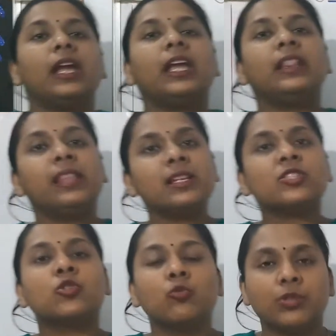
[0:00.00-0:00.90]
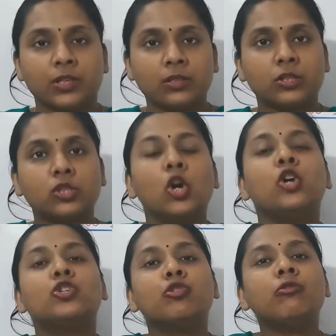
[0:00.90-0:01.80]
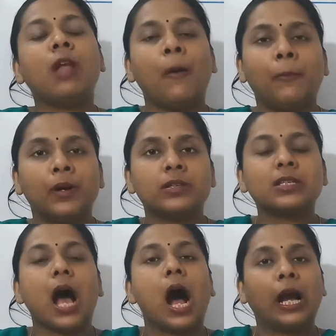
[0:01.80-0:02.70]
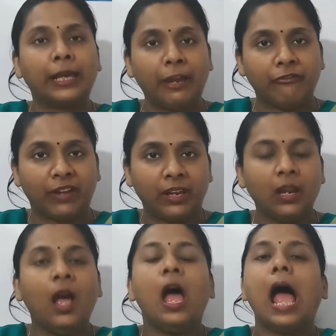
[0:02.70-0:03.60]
In this students, two numbers are given